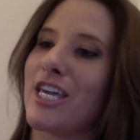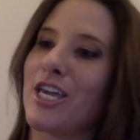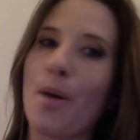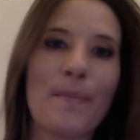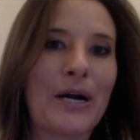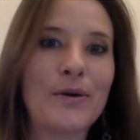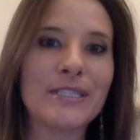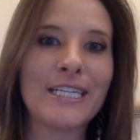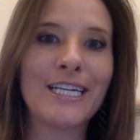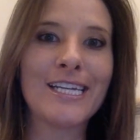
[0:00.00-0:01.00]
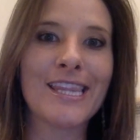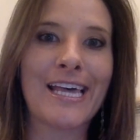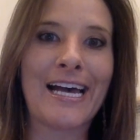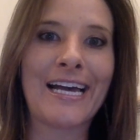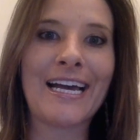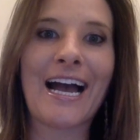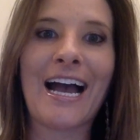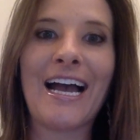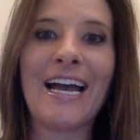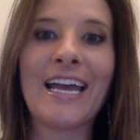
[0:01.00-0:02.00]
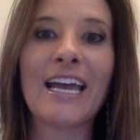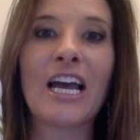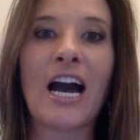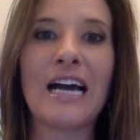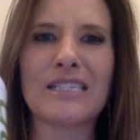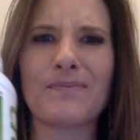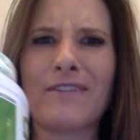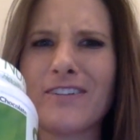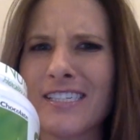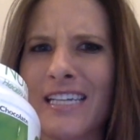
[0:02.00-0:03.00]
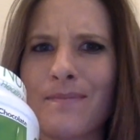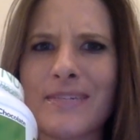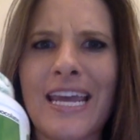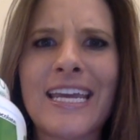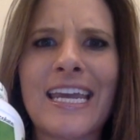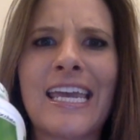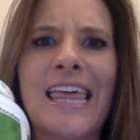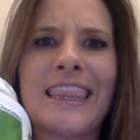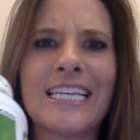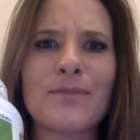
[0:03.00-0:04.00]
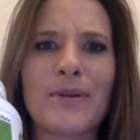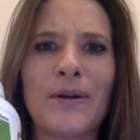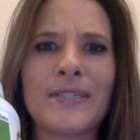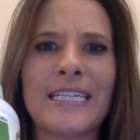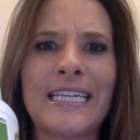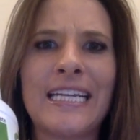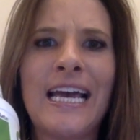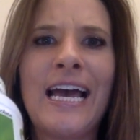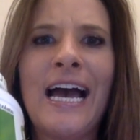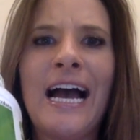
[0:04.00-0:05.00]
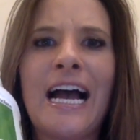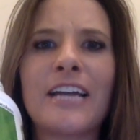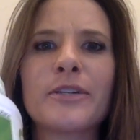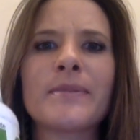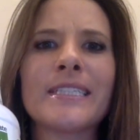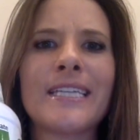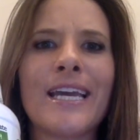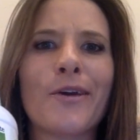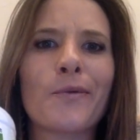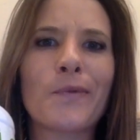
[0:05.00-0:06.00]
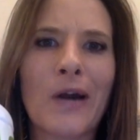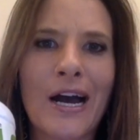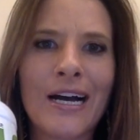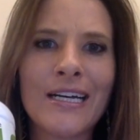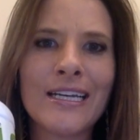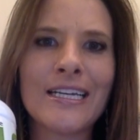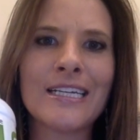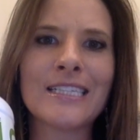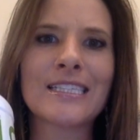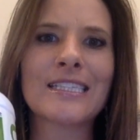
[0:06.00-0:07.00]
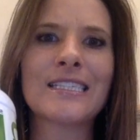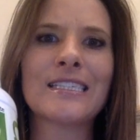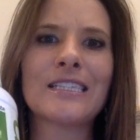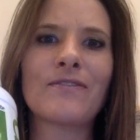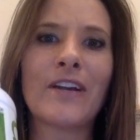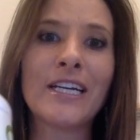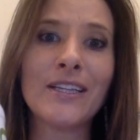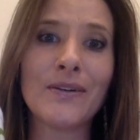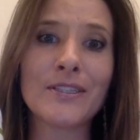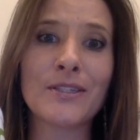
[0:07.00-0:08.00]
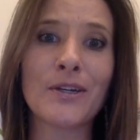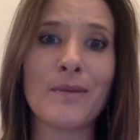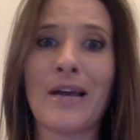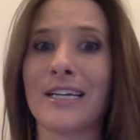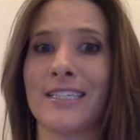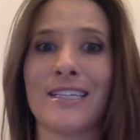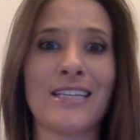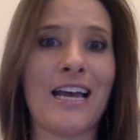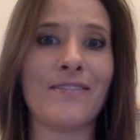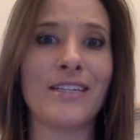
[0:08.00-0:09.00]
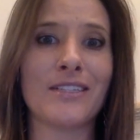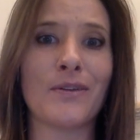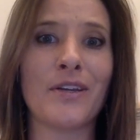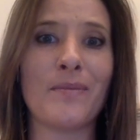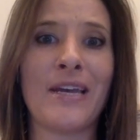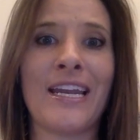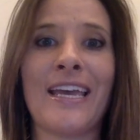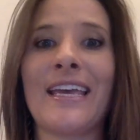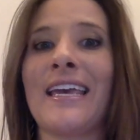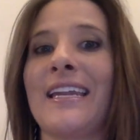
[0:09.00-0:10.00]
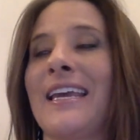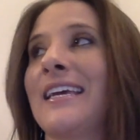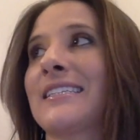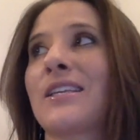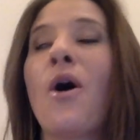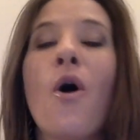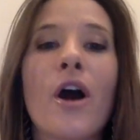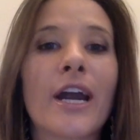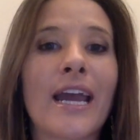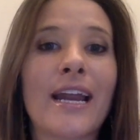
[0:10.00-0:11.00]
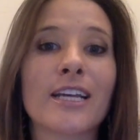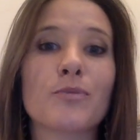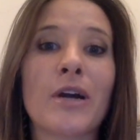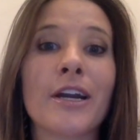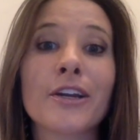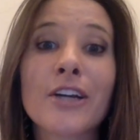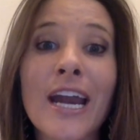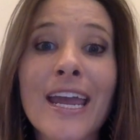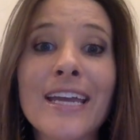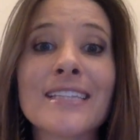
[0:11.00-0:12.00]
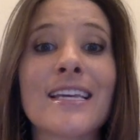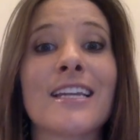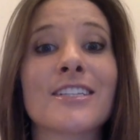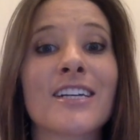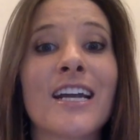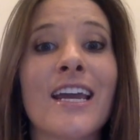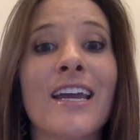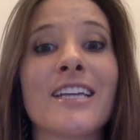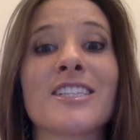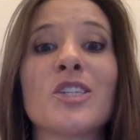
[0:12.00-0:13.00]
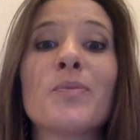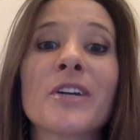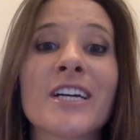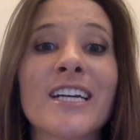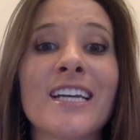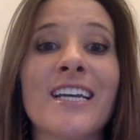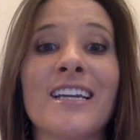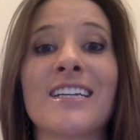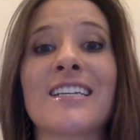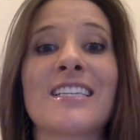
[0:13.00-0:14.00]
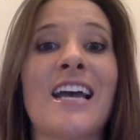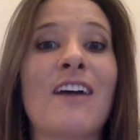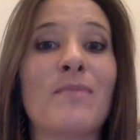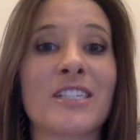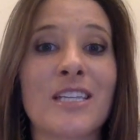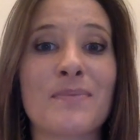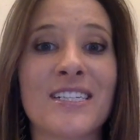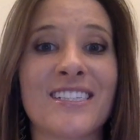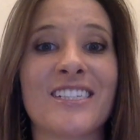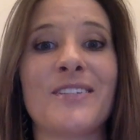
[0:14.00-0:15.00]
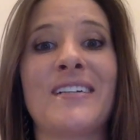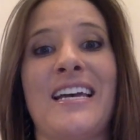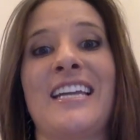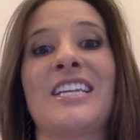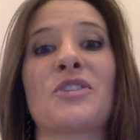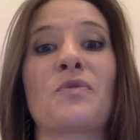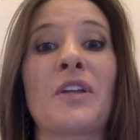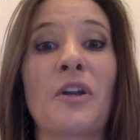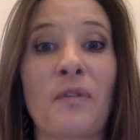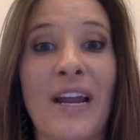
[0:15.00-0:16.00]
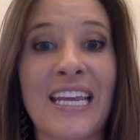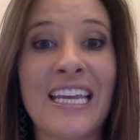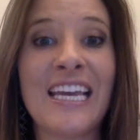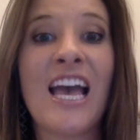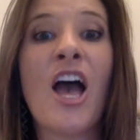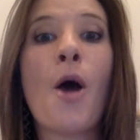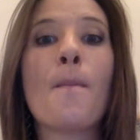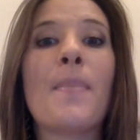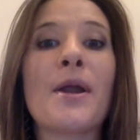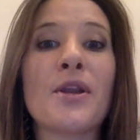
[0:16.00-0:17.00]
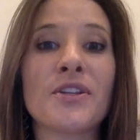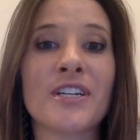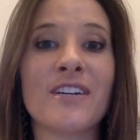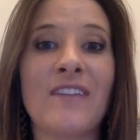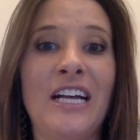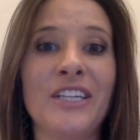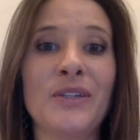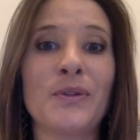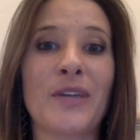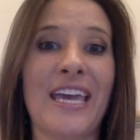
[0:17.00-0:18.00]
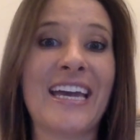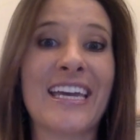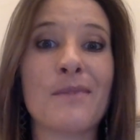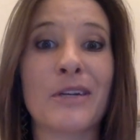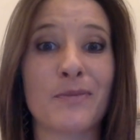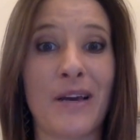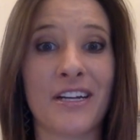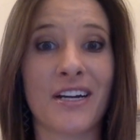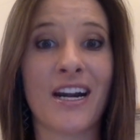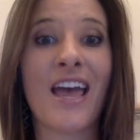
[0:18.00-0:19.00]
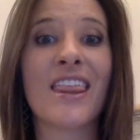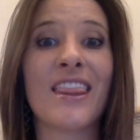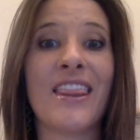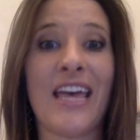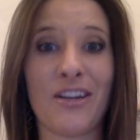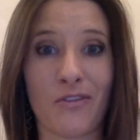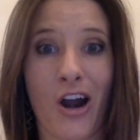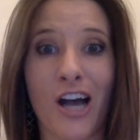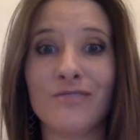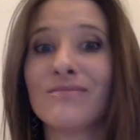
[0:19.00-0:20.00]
The protein that I got, it's my first time taking this protein. I normally take raw. It's very low in sodium. It actually doesn't have any sodium in it, and it's organic sprouted grains, and it's great. It's super gritty and doesn't have much substance to it, and is really runny. But nutrient value, you can't get much better than raw.